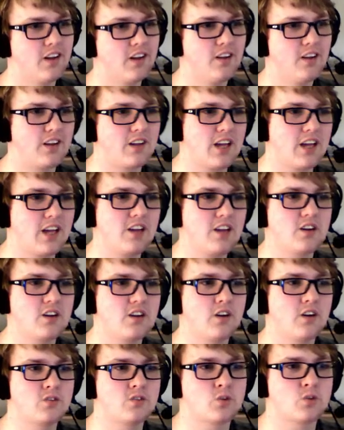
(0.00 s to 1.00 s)
The king could
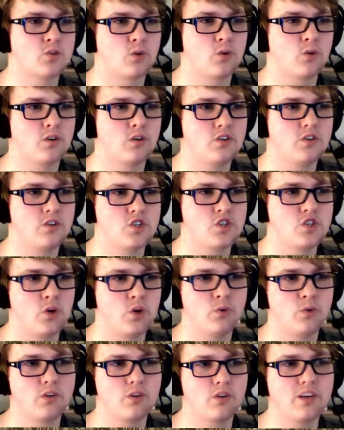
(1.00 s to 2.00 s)
have
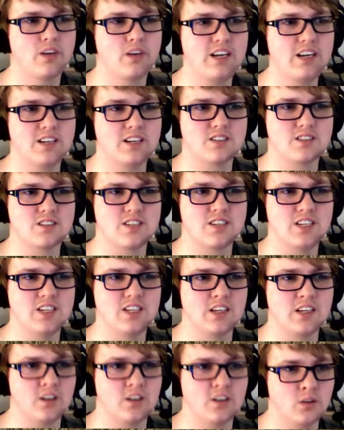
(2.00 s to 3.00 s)
shown leniency,
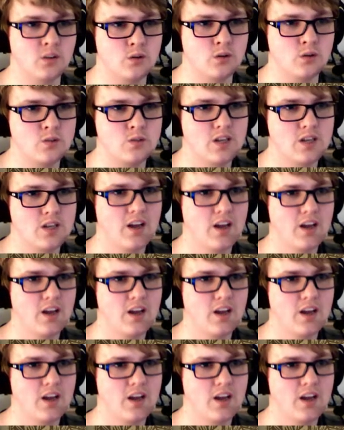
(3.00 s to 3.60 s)
he concludes,